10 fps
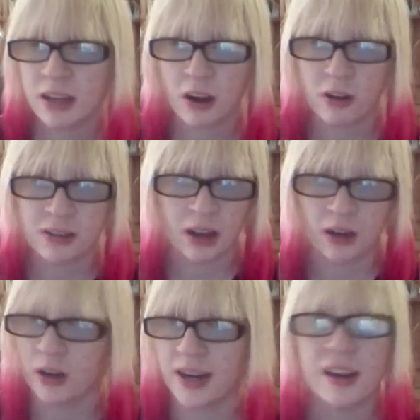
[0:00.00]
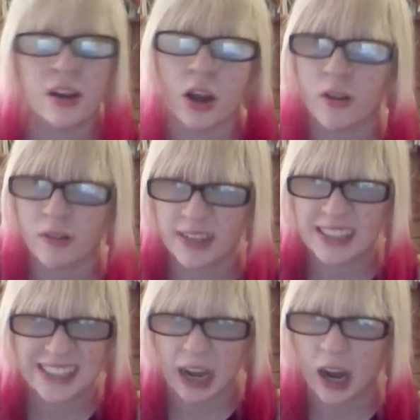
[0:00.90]
would go hungry, no one would
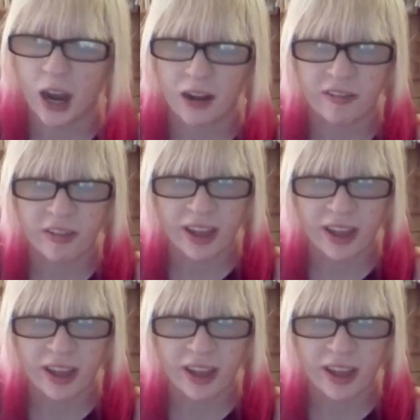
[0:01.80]
starve,